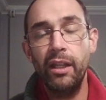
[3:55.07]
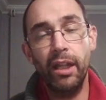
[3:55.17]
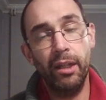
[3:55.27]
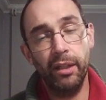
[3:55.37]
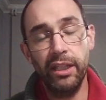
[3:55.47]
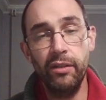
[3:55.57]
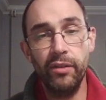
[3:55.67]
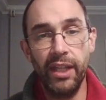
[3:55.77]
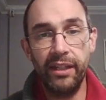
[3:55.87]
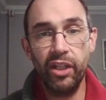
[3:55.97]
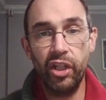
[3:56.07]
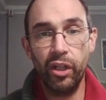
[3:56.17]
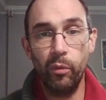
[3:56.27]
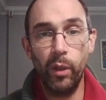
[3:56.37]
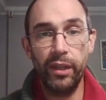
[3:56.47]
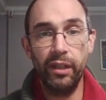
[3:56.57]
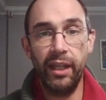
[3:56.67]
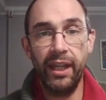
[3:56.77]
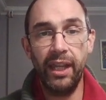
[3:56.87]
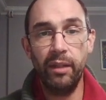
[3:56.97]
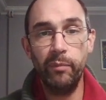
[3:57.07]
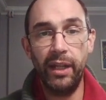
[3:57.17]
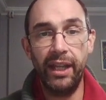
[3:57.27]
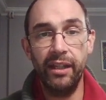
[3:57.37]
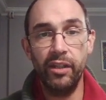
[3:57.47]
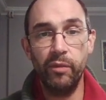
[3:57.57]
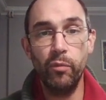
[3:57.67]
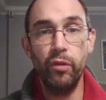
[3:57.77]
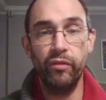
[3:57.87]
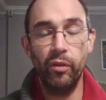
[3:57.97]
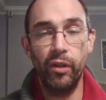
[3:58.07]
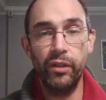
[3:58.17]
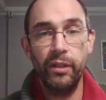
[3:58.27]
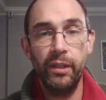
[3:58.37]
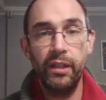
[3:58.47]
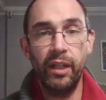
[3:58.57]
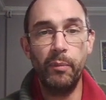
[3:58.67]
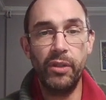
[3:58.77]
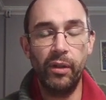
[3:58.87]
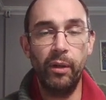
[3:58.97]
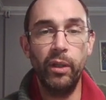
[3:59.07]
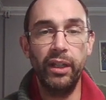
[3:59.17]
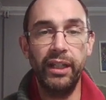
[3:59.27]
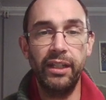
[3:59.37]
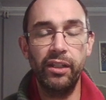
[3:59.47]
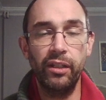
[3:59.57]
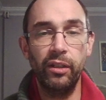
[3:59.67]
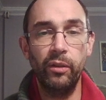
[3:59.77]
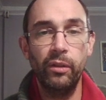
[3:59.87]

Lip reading: And I'm going to use that to show whether a player has moved or not. So I will need to